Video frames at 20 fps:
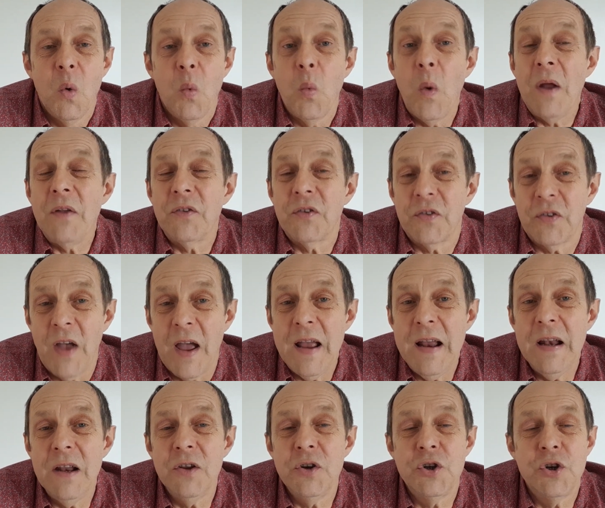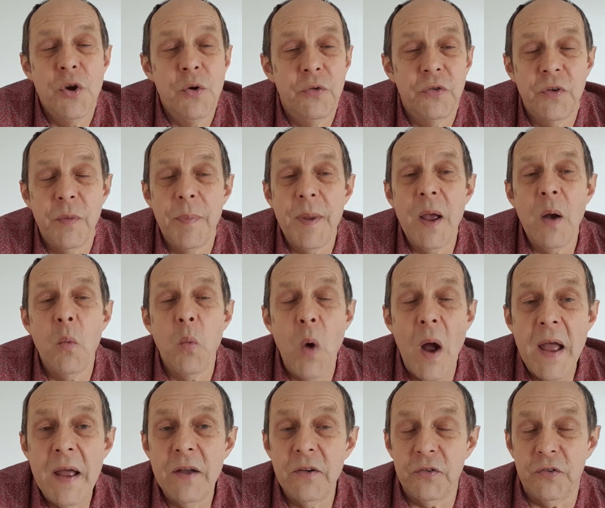when sailors used to be
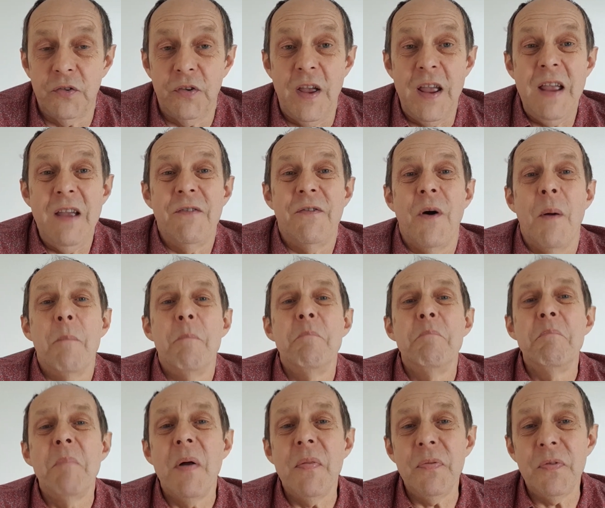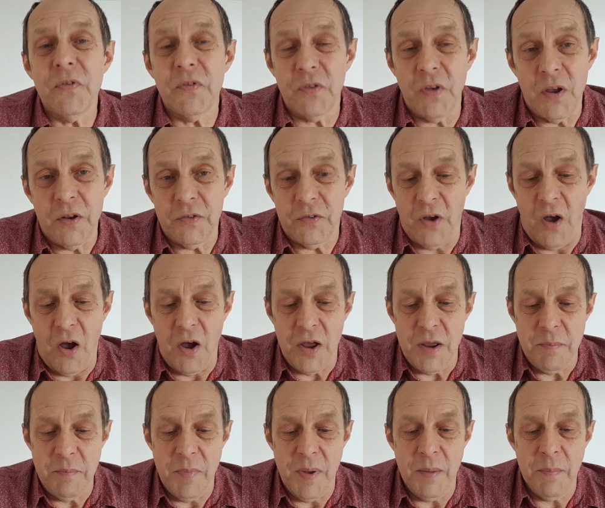away at sea for months at a
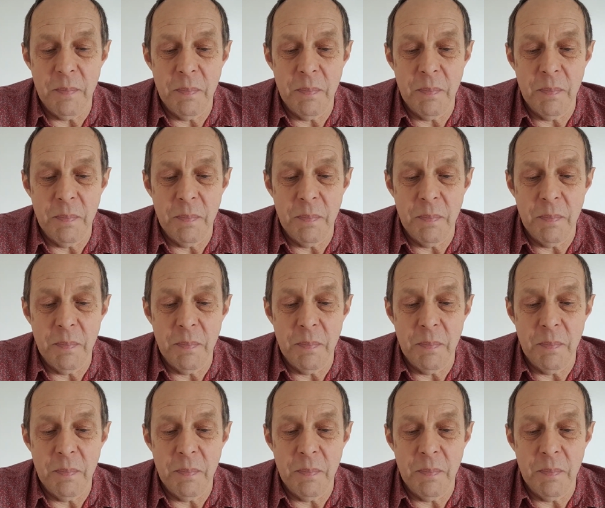time,